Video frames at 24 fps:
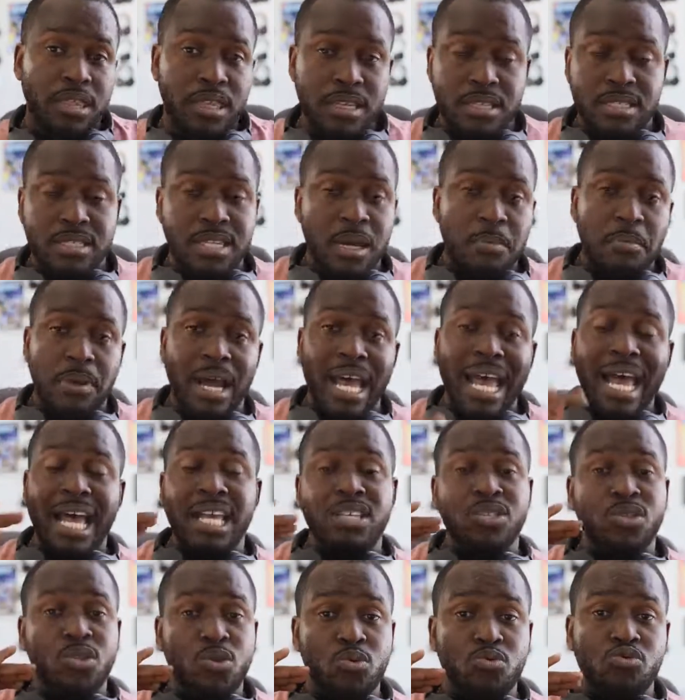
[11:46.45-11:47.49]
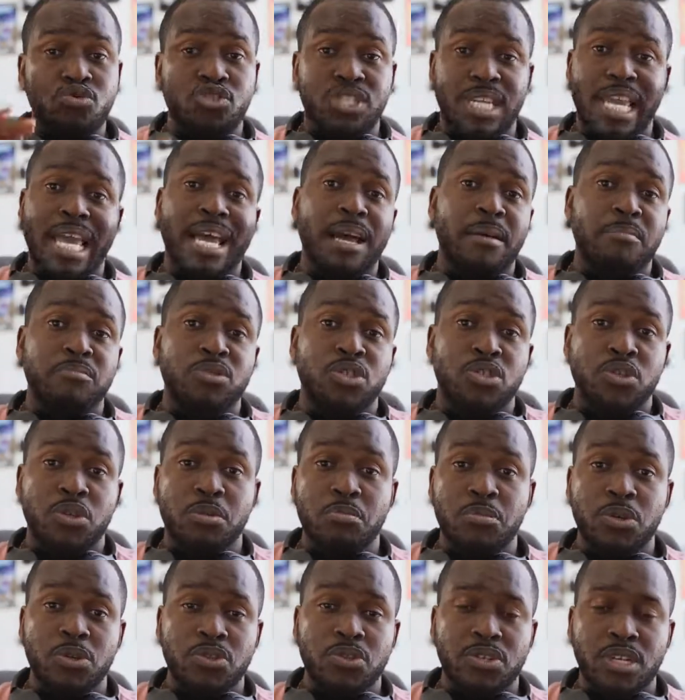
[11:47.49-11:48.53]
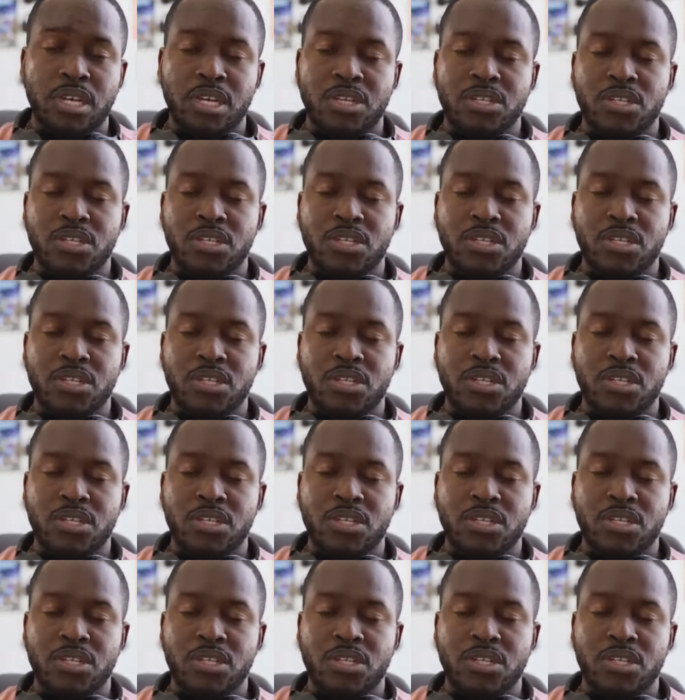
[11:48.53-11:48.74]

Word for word: this summer as you jam to your music.